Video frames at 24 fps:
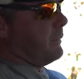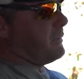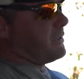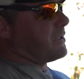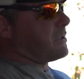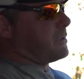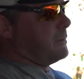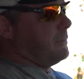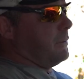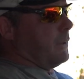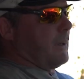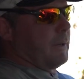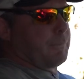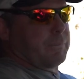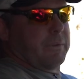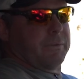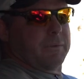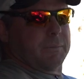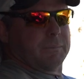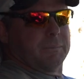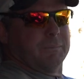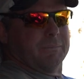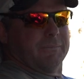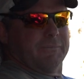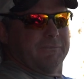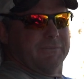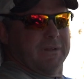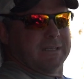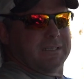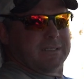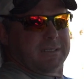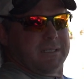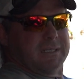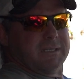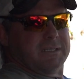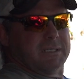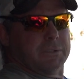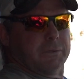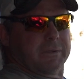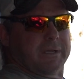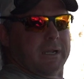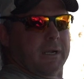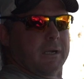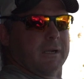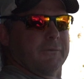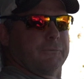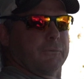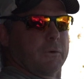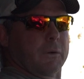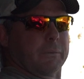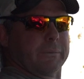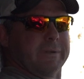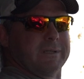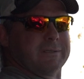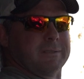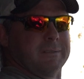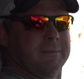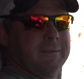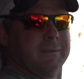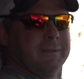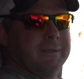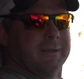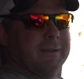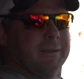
I just, you know, I'd rather it's concealed carry for a reason.